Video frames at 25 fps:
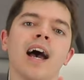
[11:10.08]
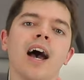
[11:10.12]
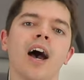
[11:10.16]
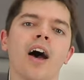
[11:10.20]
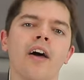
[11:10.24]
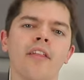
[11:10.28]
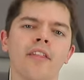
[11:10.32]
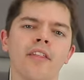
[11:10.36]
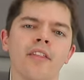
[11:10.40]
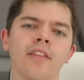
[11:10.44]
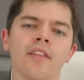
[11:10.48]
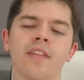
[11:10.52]

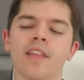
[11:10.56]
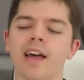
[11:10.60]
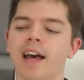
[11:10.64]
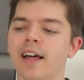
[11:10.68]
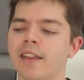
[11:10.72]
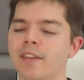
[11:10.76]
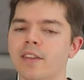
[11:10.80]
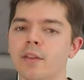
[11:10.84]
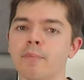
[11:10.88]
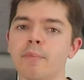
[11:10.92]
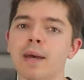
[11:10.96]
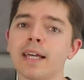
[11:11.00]
other than
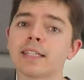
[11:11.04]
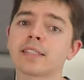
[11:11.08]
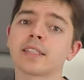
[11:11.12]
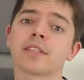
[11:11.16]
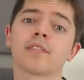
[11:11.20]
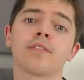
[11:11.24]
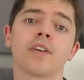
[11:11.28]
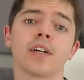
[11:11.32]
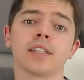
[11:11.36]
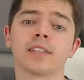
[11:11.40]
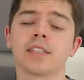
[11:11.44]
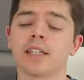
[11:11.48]
that, the best
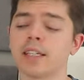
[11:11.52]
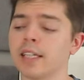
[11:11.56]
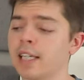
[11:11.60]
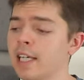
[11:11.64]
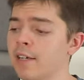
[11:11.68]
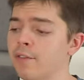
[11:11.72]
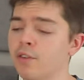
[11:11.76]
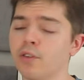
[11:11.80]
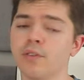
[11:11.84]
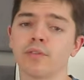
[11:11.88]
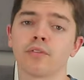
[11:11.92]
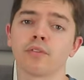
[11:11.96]
advice I can
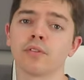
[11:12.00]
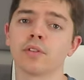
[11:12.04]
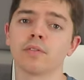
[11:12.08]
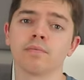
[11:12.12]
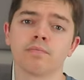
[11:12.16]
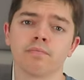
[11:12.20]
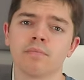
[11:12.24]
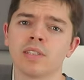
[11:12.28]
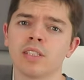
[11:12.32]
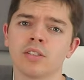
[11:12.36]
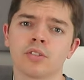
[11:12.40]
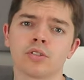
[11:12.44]
give you for
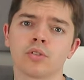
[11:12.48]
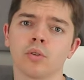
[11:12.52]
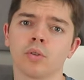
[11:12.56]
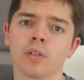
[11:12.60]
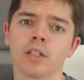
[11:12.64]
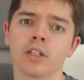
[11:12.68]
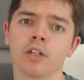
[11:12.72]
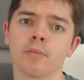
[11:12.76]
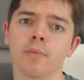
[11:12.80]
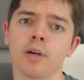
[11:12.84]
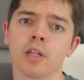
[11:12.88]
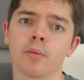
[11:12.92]

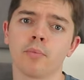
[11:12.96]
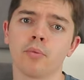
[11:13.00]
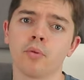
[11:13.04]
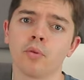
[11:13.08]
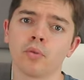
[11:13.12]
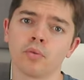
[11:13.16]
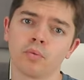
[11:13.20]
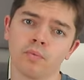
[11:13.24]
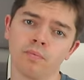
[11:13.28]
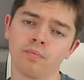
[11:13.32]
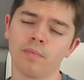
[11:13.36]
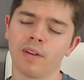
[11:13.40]
installing a
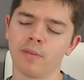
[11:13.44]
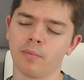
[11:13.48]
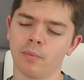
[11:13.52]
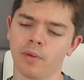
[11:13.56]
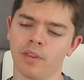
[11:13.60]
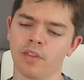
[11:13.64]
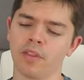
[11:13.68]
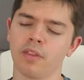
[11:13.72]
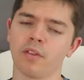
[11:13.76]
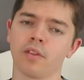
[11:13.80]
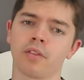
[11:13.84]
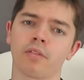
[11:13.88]
motherboard
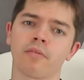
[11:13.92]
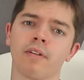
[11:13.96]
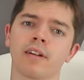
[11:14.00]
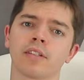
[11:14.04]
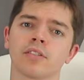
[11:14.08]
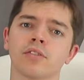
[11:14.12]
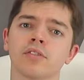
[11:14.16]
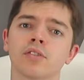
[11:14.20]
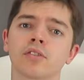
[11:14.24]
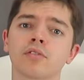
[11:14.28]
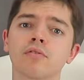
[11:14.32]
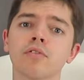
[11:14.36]
with the
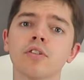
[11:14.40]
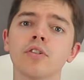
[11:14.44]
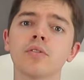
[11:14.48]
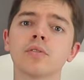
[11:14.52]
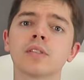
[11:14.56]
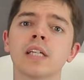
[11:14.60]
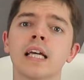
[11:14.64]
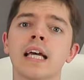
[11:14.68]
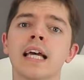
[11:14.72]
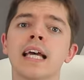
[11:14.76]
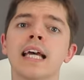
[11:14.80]
threads and screws